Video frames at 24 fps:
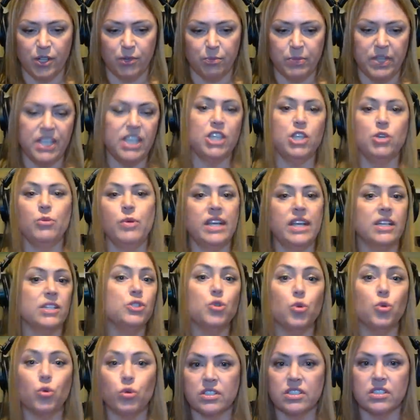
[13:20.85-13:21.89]
their PQA
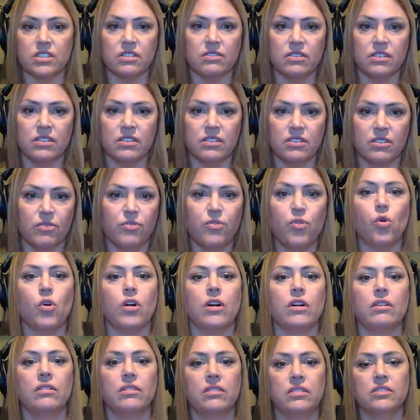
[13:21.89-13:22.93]
endorsed
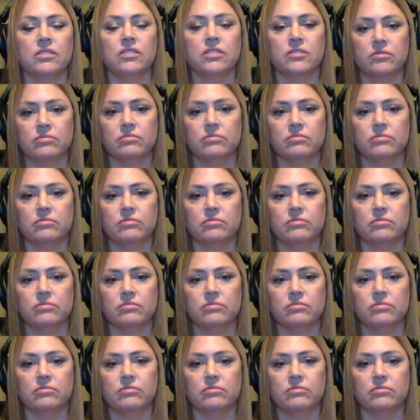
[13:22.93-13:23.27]
for.